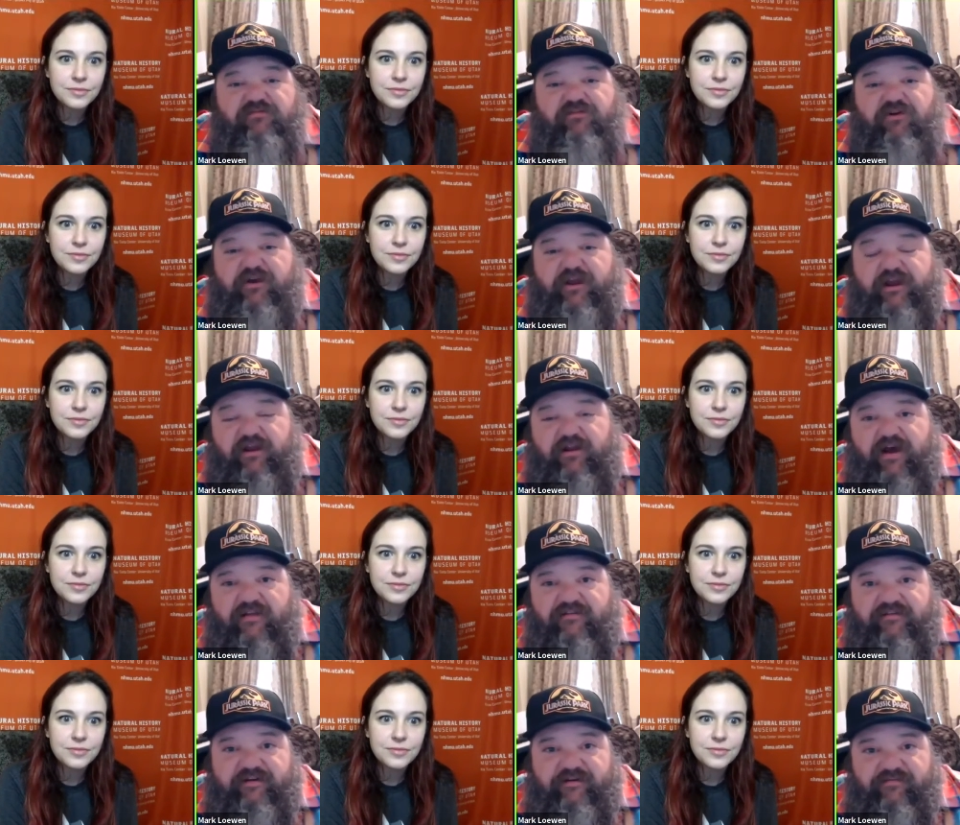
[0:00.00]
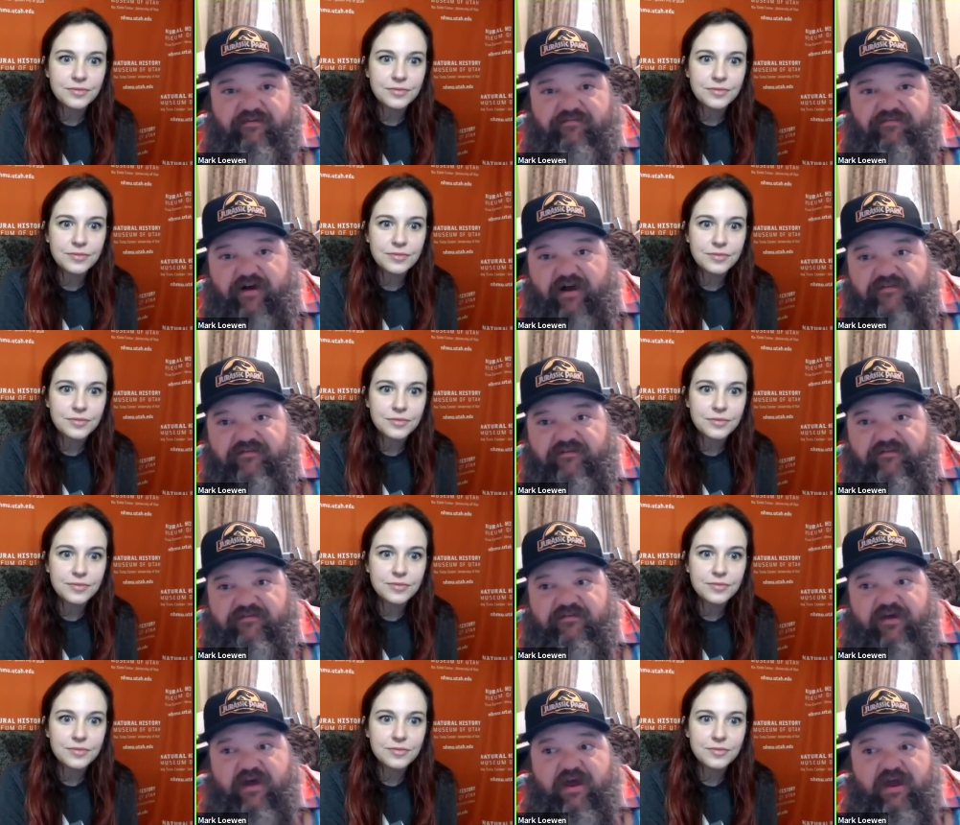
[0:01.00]
Speaker 1: looking at lots of different fossils,
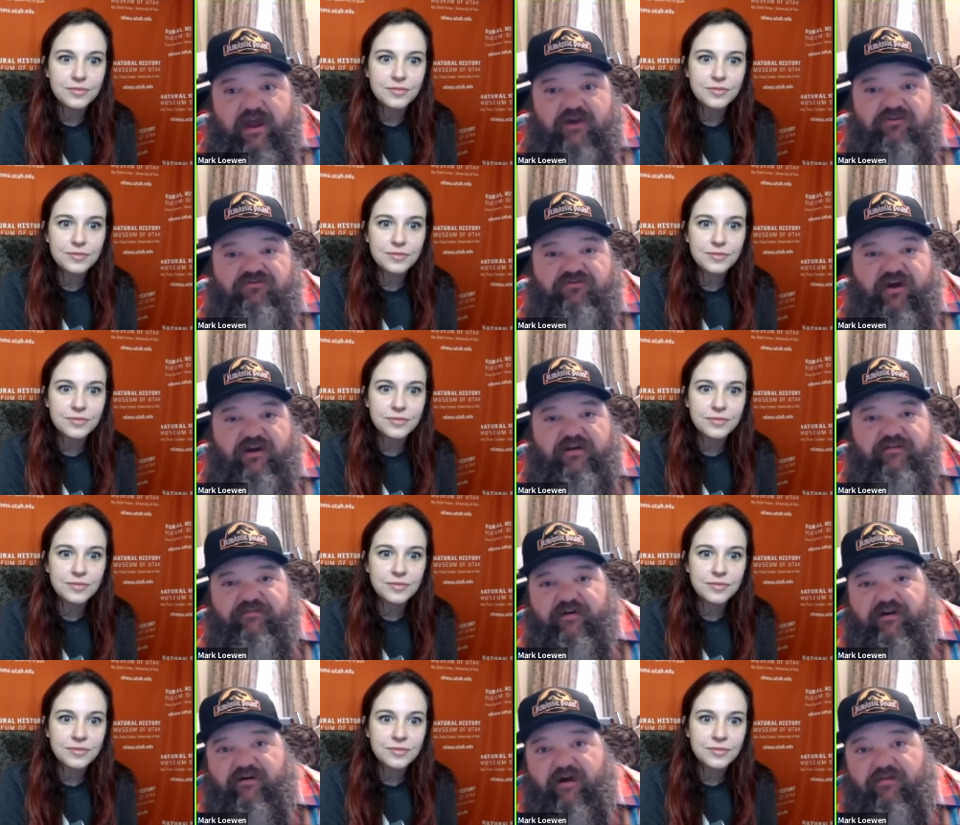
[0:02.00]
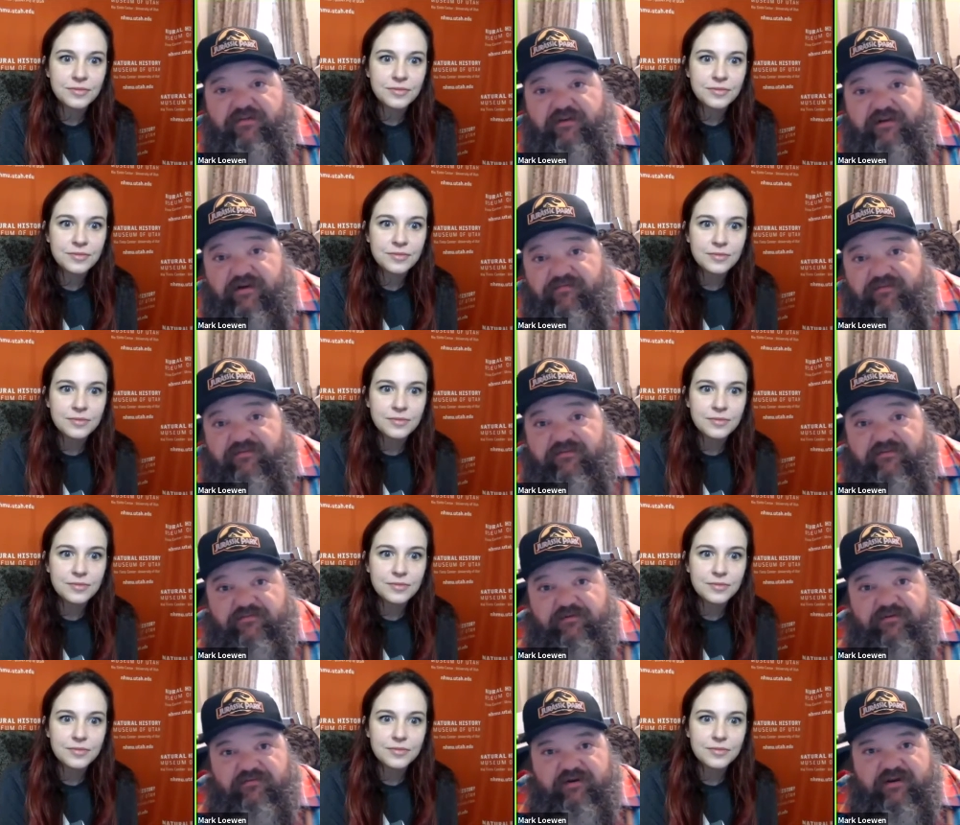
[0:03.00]
and trying to figure out the differences
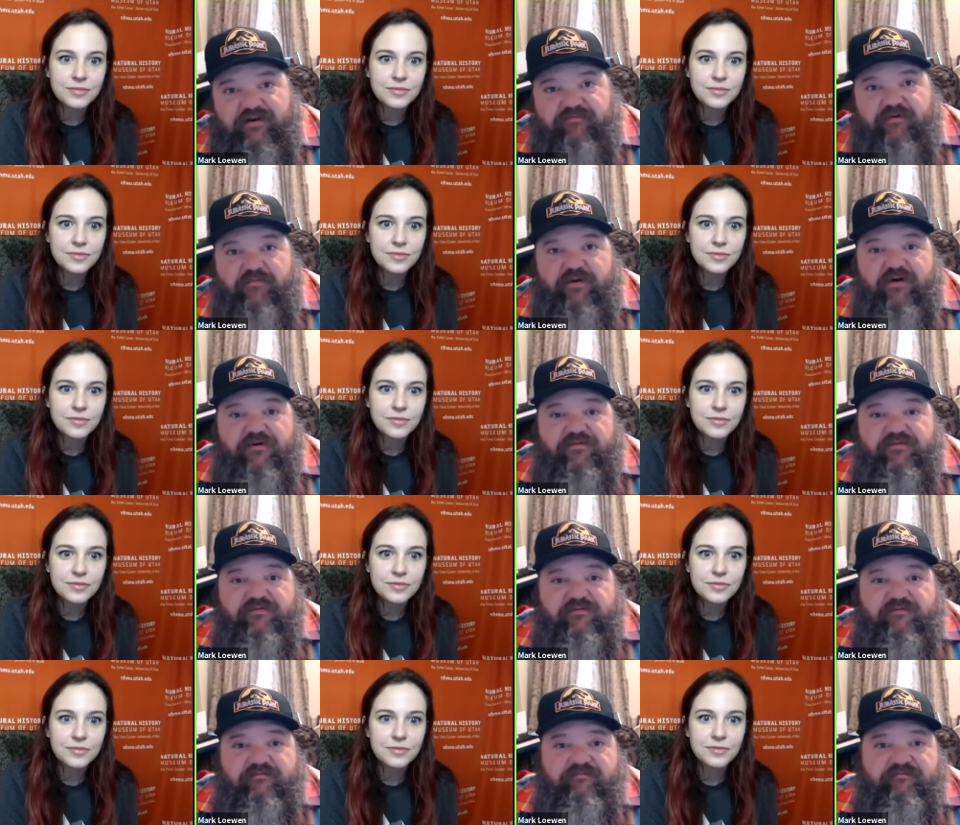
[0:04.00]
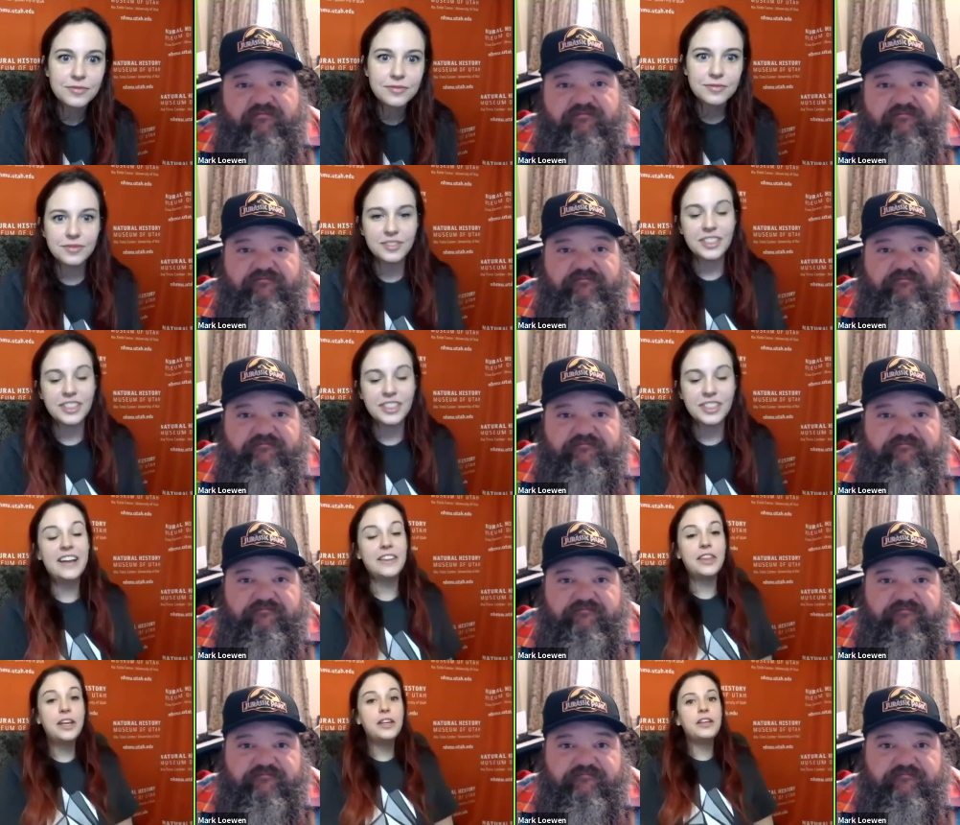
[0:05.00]
between different bones.
Speaker 2: Yeah,
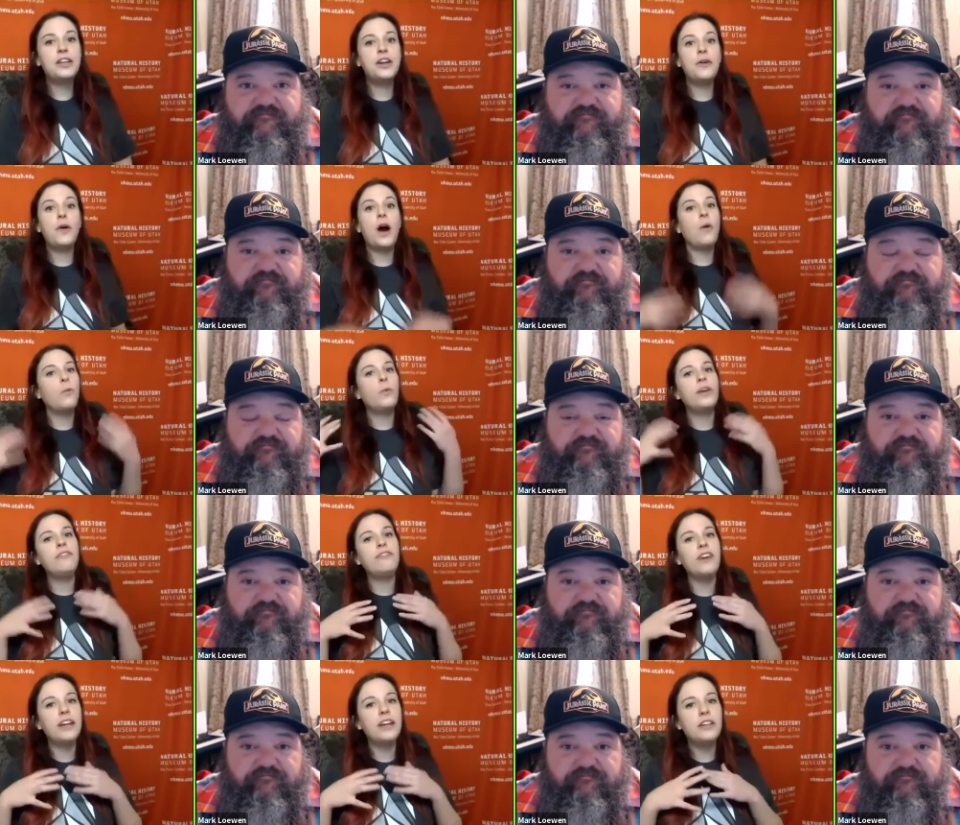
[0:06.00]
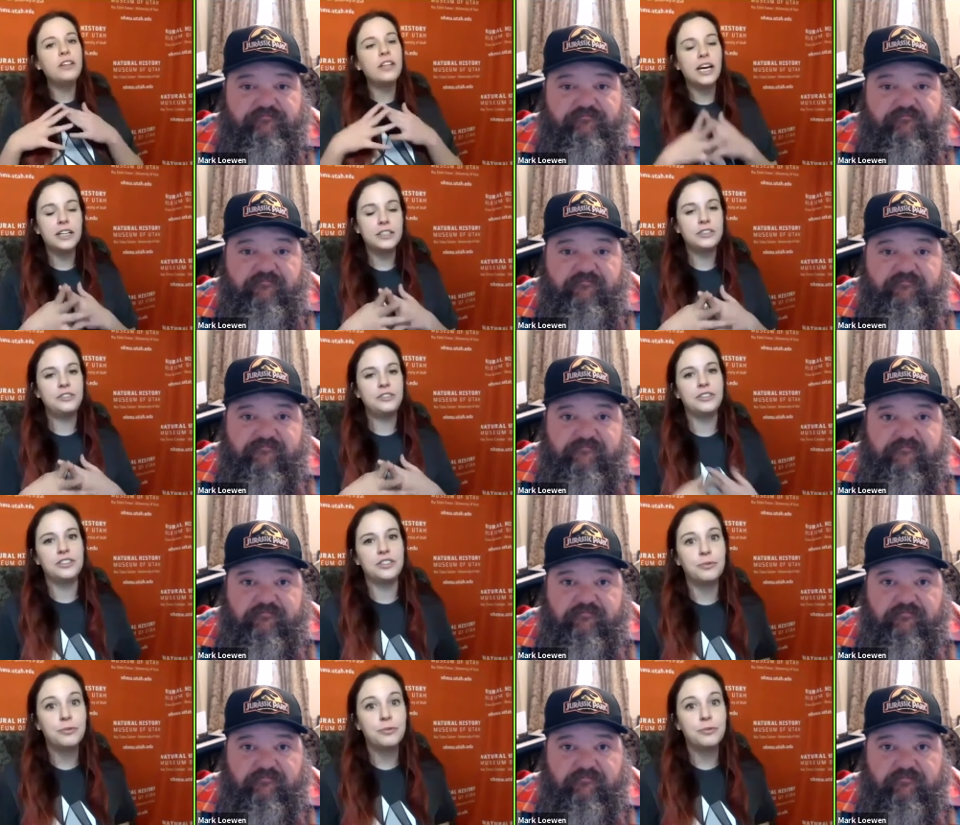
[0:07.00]
the, you know, we find a lot of students are
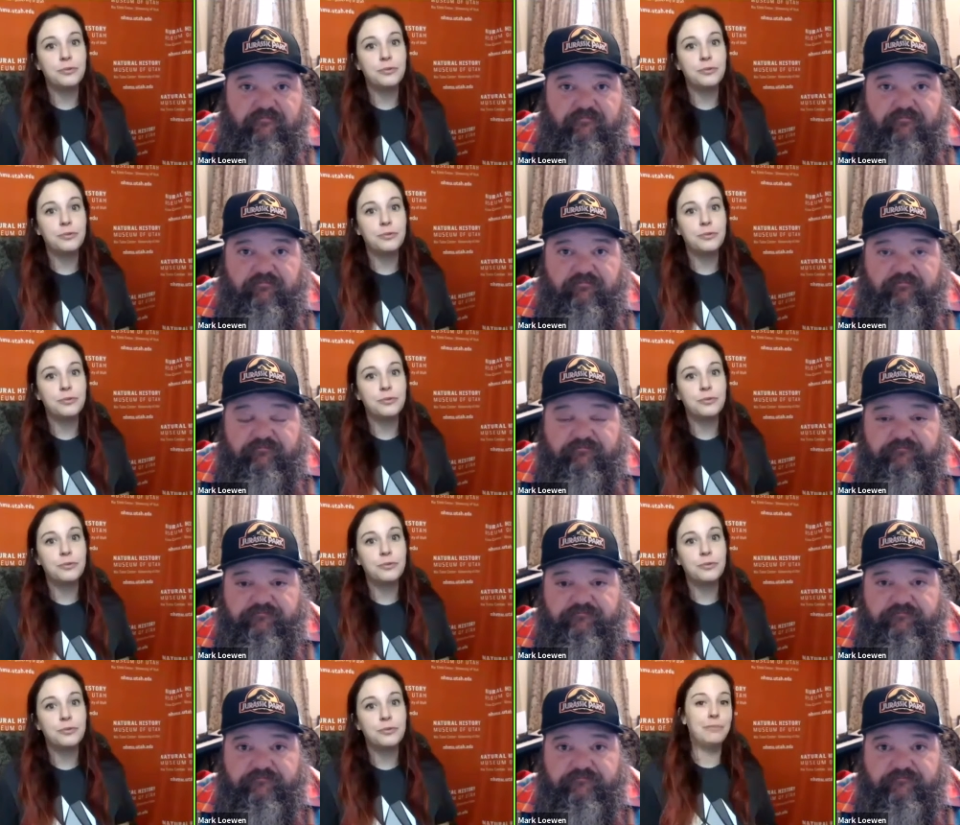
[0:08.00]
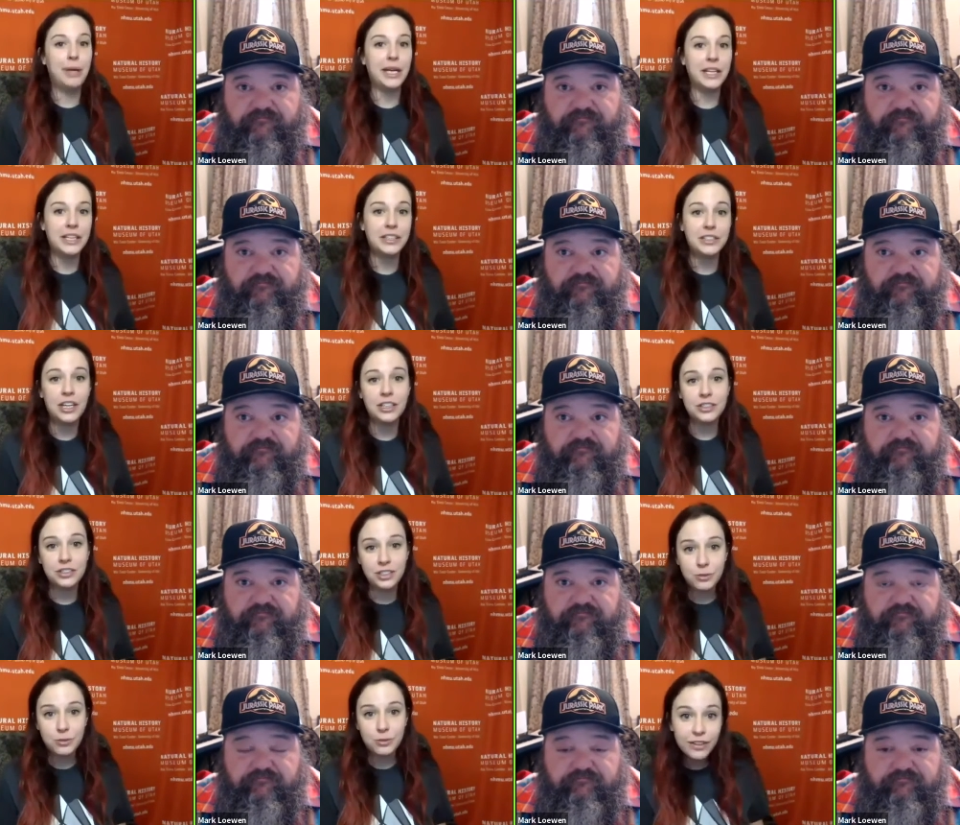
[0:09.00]
really interested in paleontology.
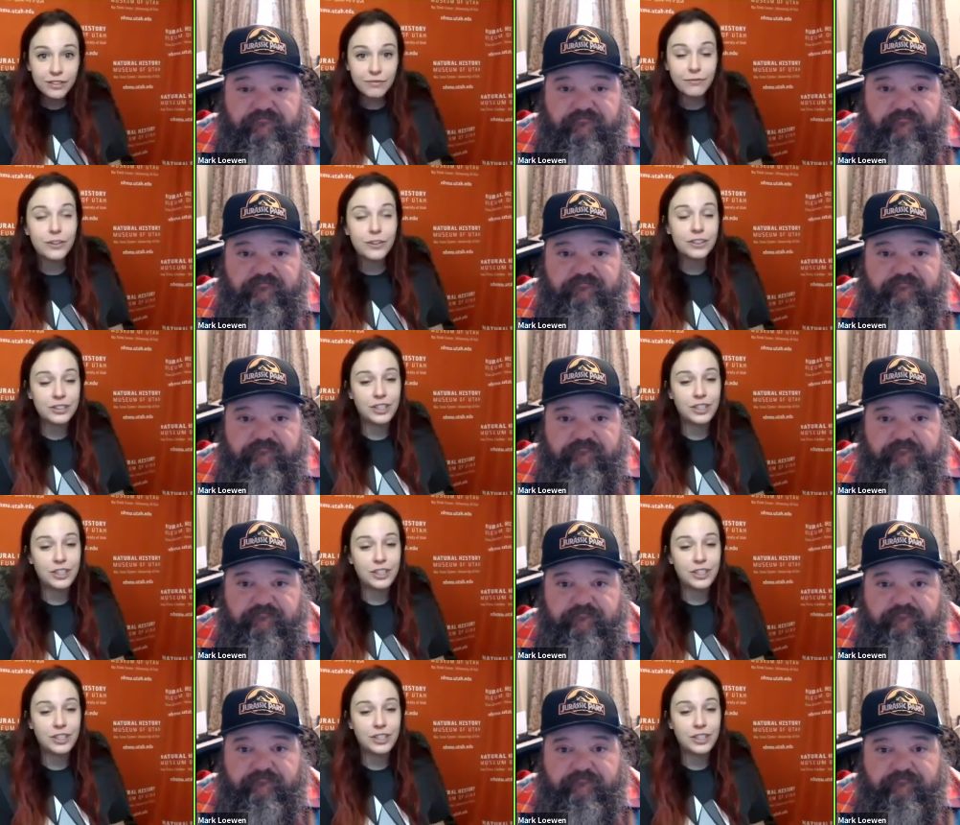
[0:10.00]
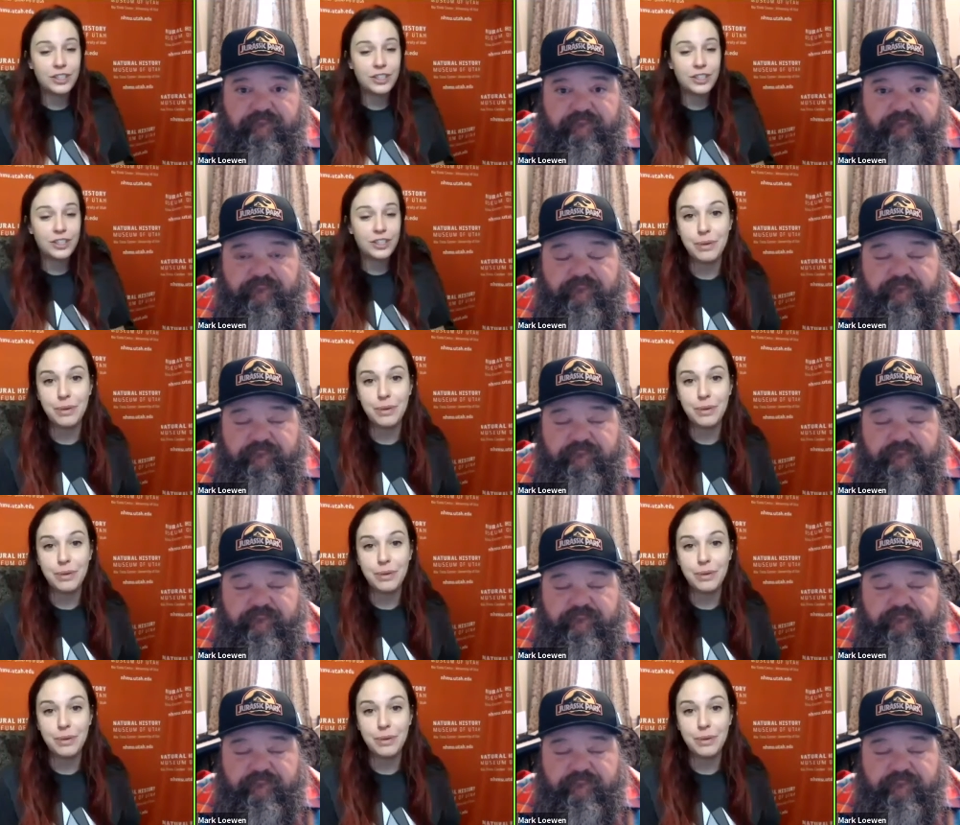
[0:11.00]
What first got you interested in